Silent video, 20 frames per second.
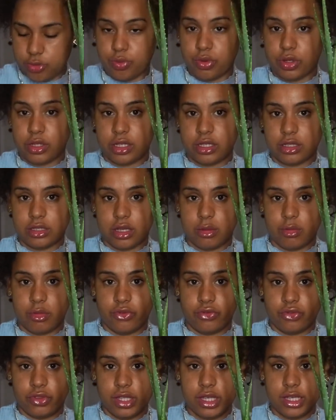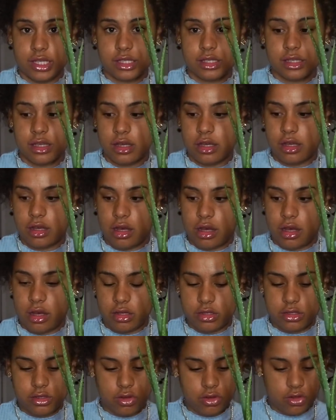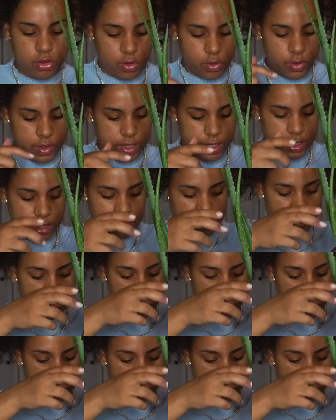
putting some of this soil in the